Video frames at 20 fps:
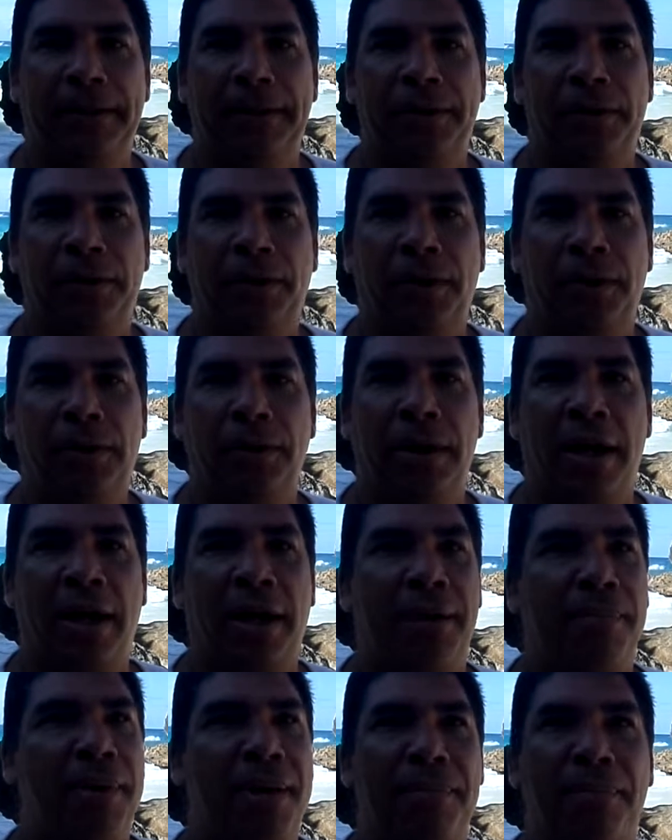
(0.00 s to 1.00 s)
You know,
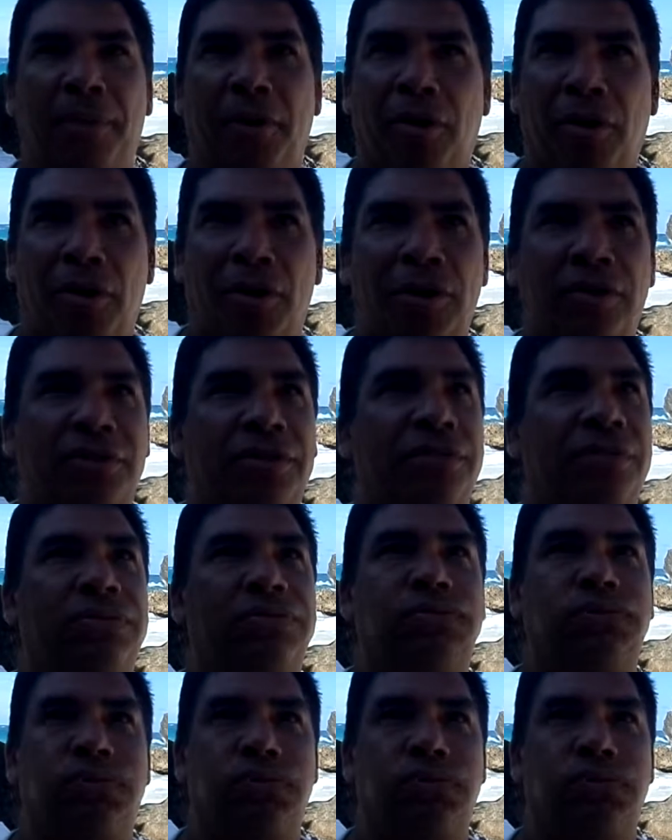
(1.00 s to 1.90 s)
my blogs,